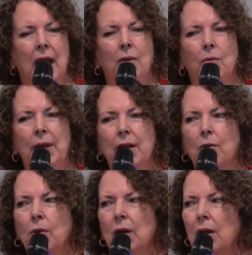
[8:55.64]
And we
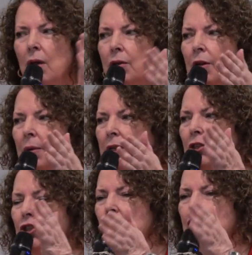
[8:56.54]
don't want to lock you
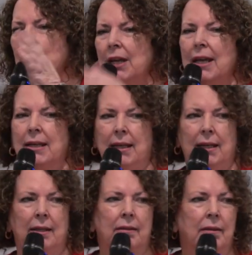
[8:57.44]
into
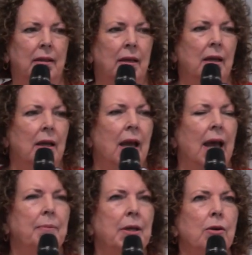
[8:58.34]
churchianity.
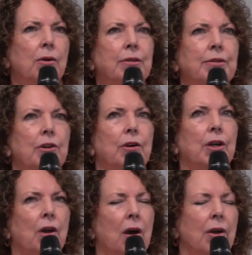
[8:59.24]
And because you're a
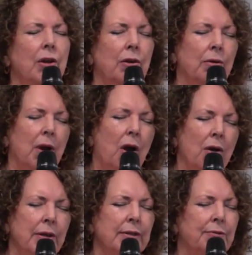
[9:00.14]
God who
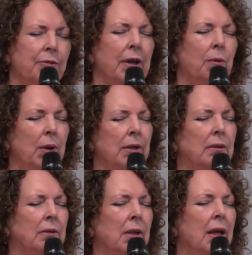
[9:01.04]
honors free
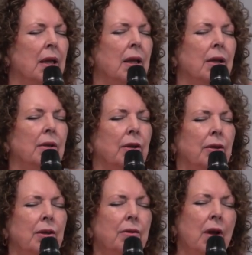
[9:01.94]
will,
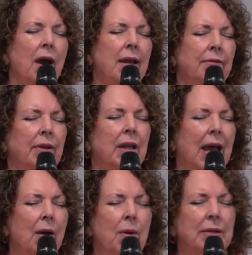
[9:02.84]
you kind of
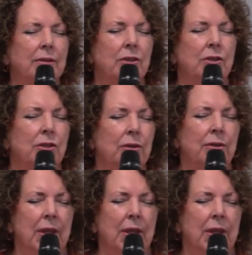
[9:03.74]
allow us to do